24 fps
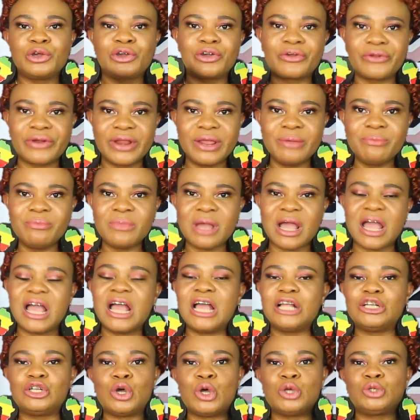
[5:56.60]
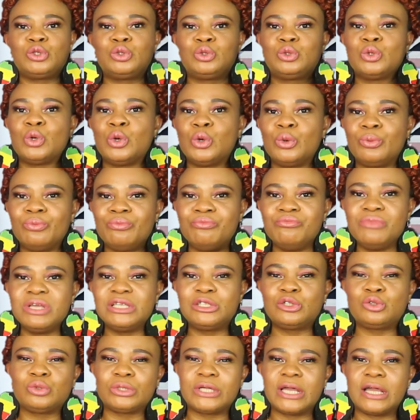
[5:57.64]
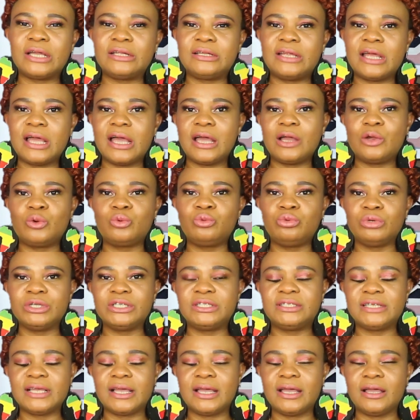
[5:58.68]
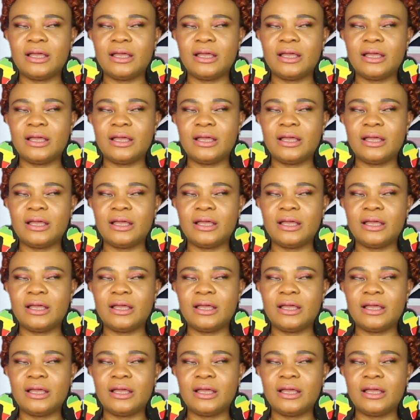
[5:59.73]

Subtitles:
cream and also mix together with